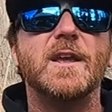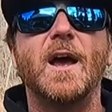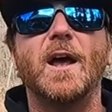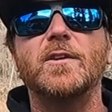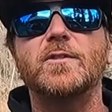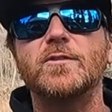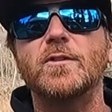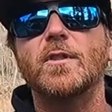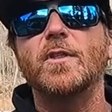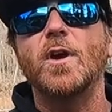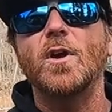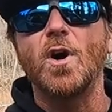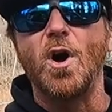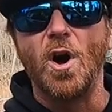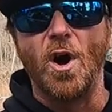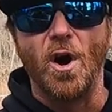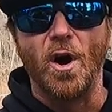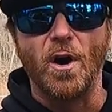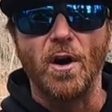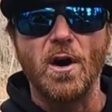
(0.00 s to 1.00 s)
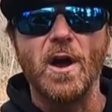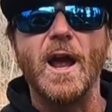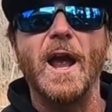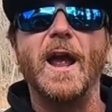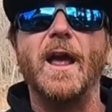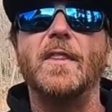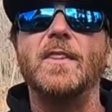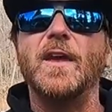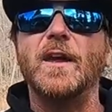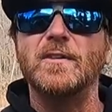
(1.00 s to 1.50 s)
Yes, there are,
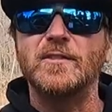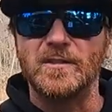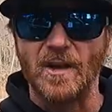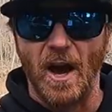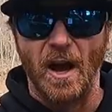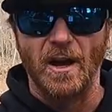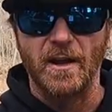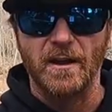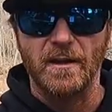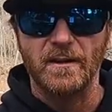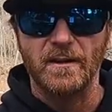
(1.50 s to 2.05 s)
and they suck.